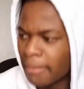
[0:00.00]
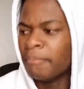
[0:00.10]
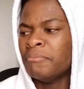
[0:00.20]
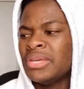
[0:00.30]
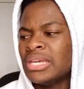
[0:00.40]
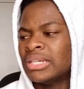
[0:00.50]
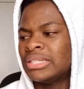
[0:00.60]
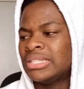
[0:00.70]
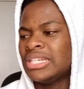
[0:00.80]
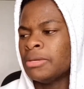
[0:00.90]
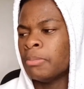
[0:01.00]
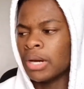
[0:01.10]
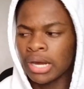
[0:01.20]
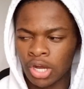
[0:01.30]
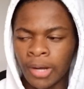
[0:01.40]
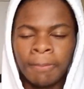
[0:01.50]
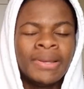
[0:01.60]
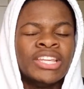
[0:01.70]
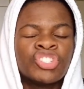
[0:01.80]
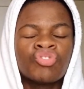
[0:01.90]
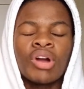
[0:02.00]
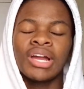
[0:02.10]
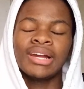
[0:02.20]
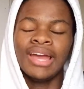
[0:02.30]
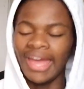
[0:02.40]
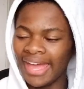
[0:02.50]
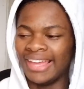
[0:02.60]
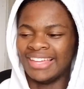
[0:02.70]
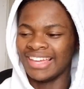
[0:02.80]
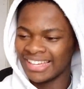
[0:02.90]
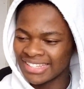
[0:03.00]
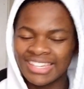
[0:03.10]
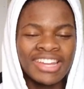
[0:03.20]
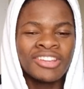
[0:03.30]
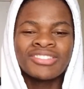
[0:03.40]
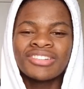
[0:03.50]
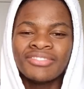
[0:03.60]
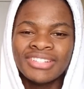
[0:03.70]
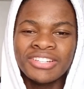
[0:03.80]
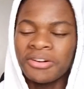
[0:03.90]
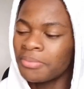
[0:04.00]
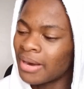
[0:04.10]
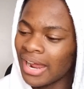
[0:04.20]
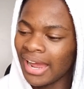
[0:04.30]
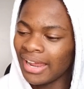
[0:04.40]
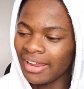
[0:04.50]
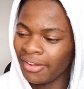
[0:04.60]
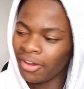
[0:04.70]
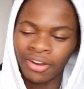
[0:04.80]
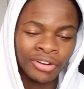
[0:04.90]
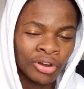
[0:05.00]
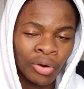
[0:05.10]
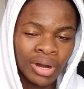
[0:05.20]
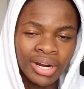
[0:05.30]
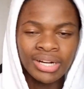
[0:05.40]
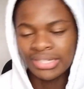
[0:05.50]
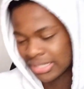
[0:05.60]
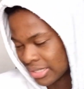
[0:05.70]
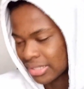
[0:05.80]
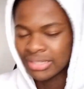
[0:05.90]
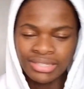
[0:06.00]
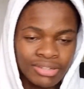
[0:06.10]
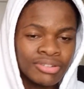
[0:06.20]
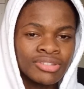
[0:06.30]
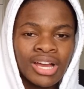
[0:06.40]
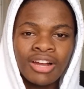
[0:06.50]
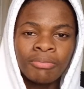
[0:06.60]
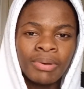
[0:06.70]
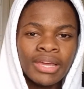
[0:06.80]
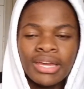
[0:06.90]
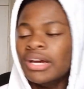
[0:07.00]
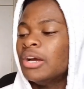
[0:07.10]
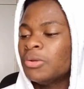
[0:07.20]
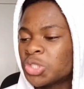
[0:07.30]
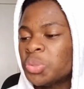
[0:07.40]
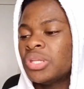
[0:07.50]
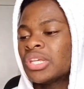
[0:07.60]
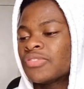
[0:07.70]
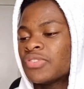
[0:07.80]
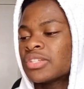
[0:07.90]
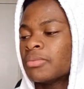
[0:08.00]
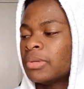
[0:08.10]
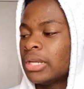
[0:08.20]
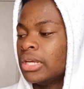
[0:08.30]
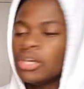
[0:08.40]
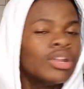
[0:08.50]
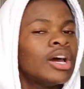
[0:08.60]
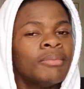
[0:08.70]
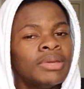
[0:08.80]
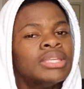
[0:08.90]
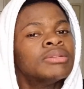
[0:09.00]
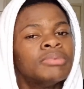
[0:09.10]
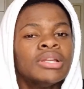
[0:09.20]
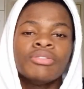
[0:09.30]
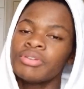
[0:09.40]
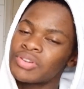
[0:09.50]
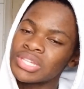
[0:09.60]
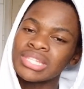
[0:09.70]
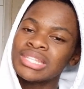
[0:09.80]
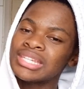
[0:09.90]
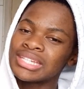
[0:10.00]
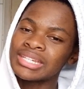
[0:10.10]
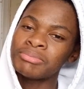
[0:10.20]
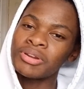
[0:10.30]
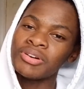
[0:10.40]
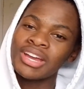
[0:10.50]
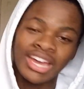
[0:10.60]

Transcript: Miedema, complete striker. Hey, let's get into the video, bro. Y'all know her. She's a soccer player doing this for Sabila. You know what I mean? Sabila requested this shit, bro.